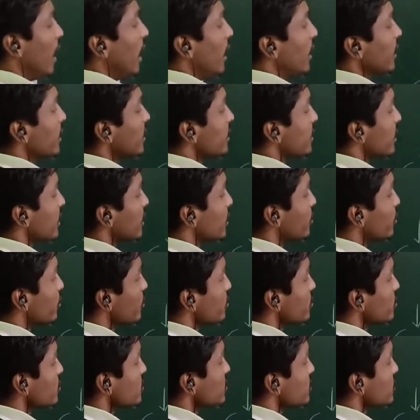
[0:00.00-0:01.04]
And
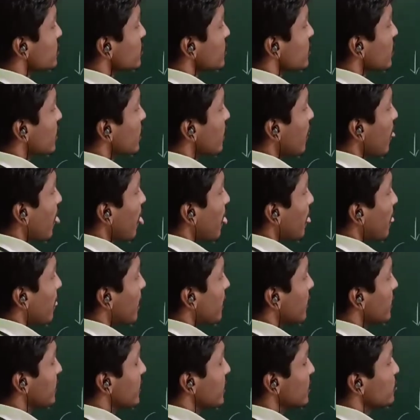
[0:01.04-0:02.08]
reduce
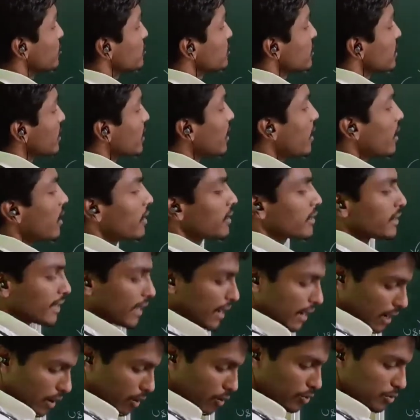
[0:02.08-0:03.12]
the
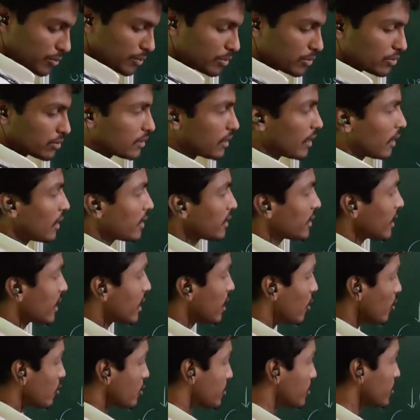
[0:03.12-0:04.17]
cardiac output. Cardiac
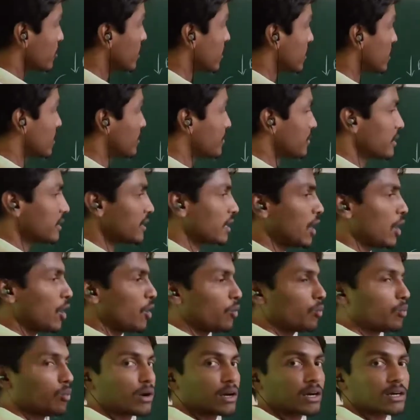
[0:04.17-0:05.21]
output nothing but
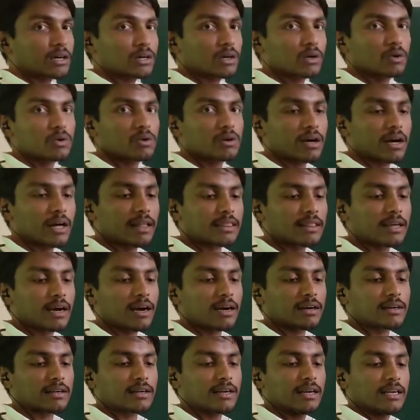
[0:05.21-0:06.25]
workload on the
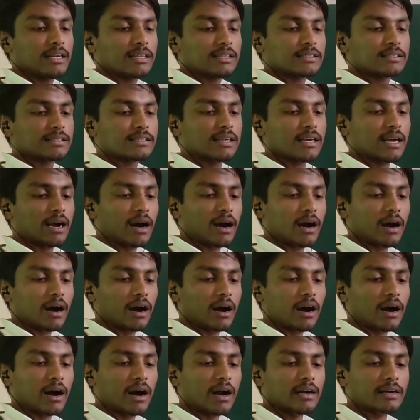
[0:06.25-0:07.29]
heart. See,
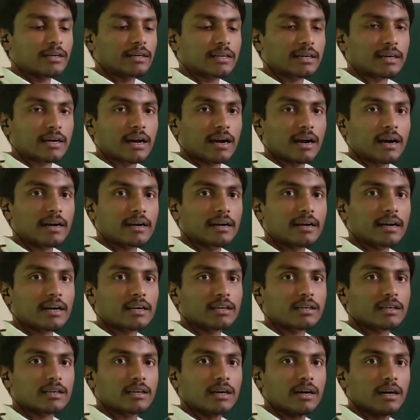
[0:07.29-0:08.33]
heart get
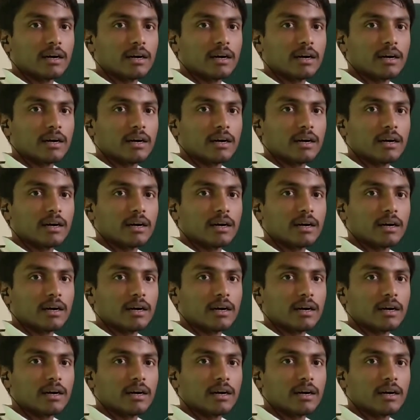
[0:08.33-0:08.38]
contract